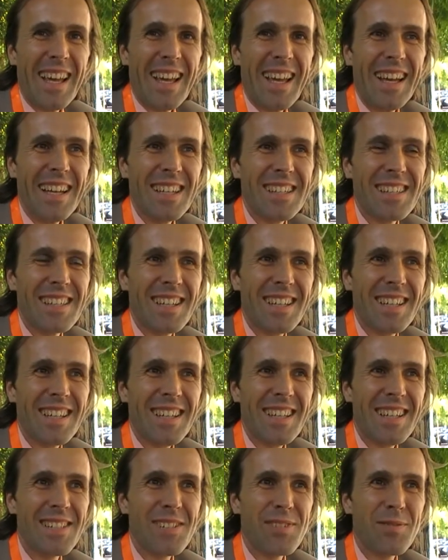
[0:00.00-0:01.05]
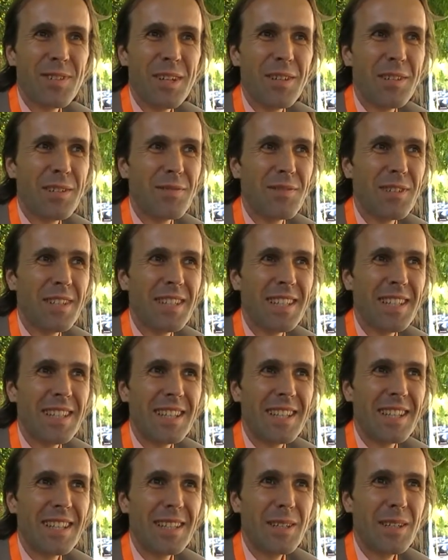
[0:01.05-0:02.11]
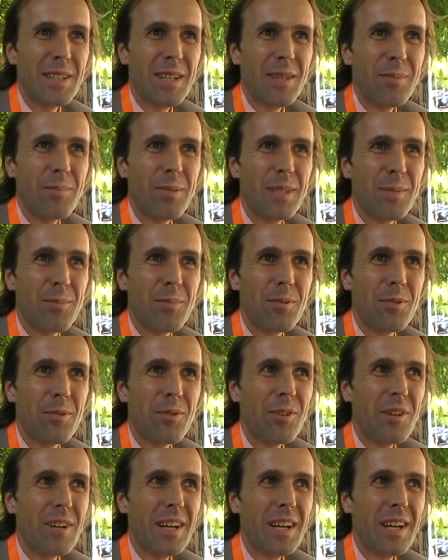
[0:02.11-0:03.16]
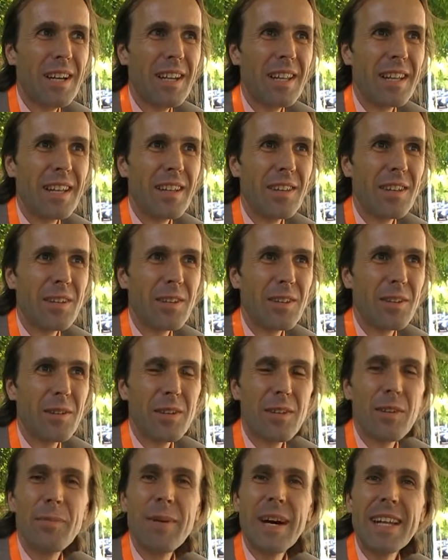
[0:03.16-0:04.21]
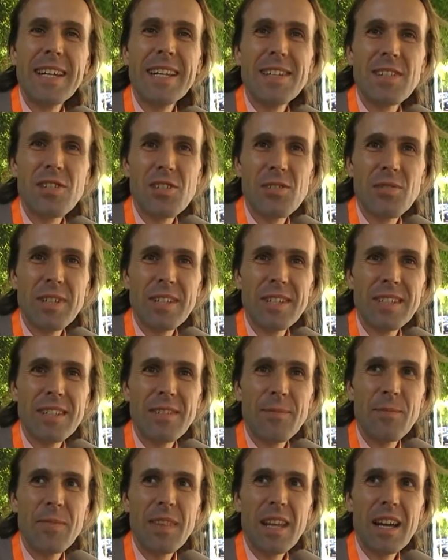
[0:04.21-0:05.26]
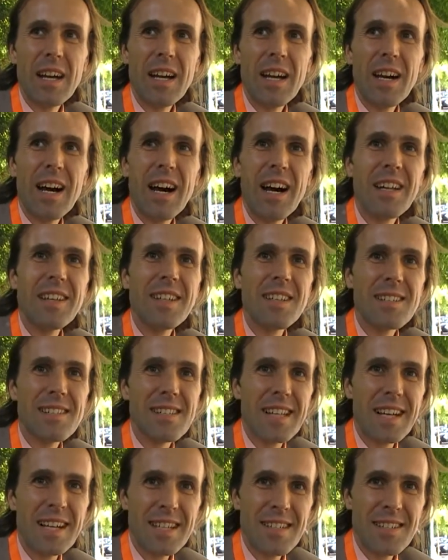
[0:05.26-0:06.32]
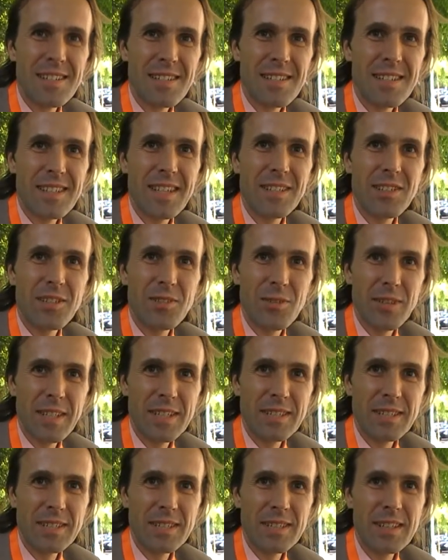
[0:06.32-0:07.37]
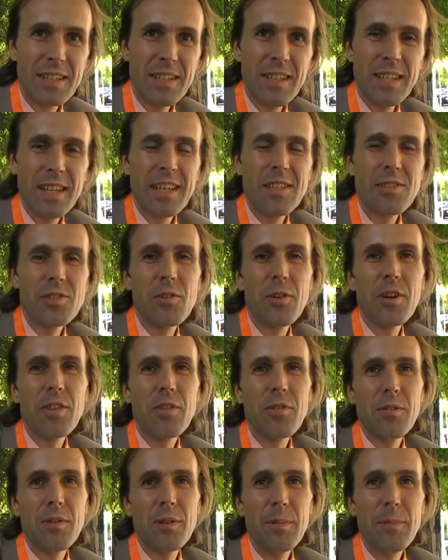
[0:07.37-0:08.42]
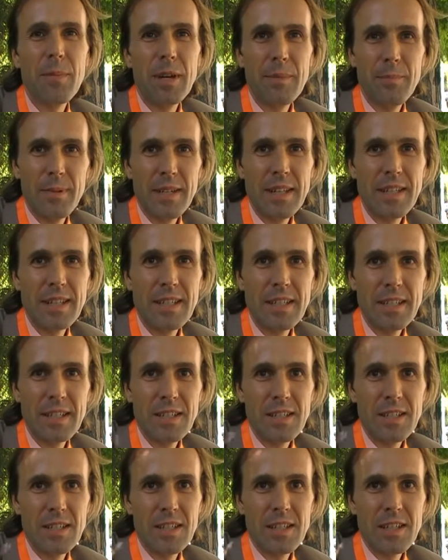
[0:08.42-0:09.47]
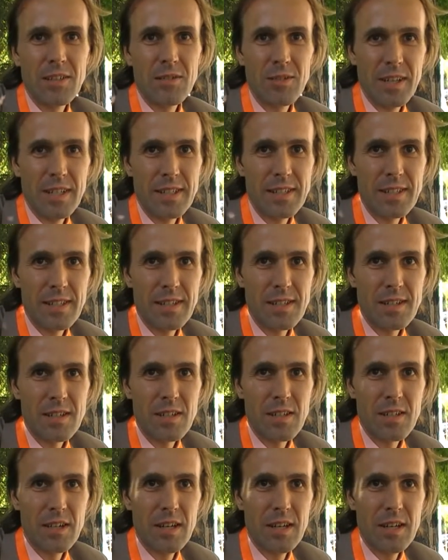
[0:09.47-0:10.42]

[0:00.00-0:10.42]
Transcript: And uh, it's very funny that people, the, the, the man in the street understands that Greece is going through a, a big crisis.